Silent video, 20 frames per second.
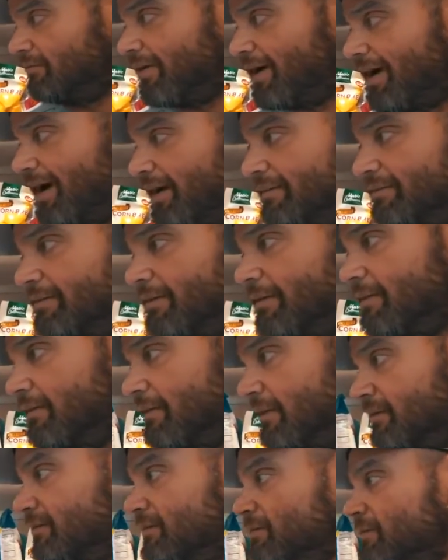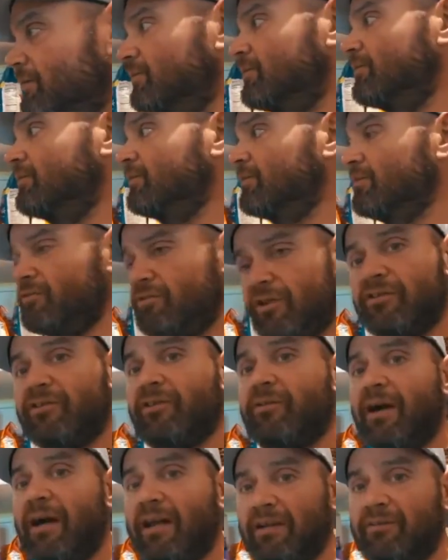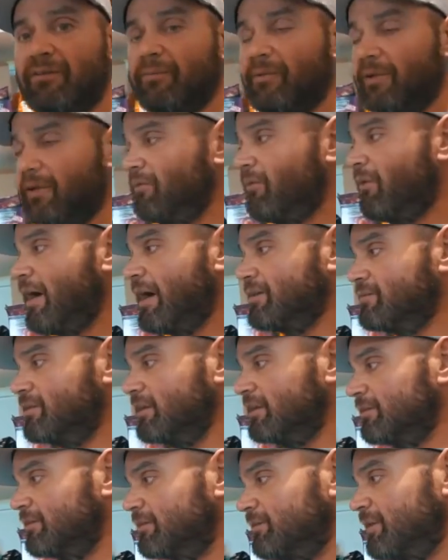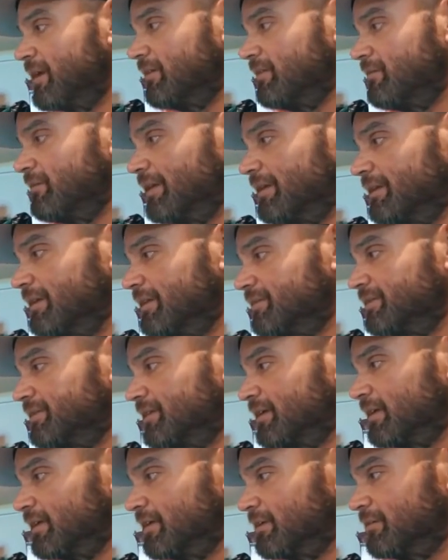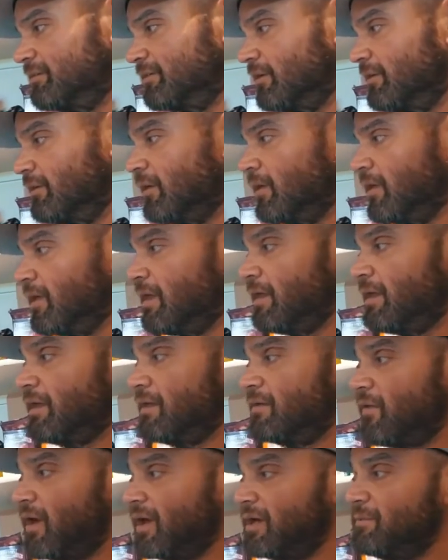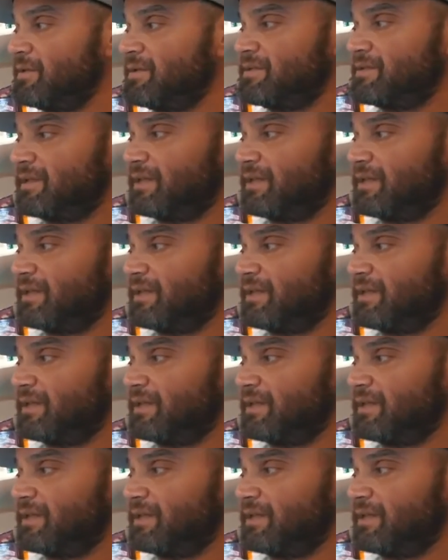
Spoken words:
advise this to just about everybody watching, just about everybody listening here. So vitamin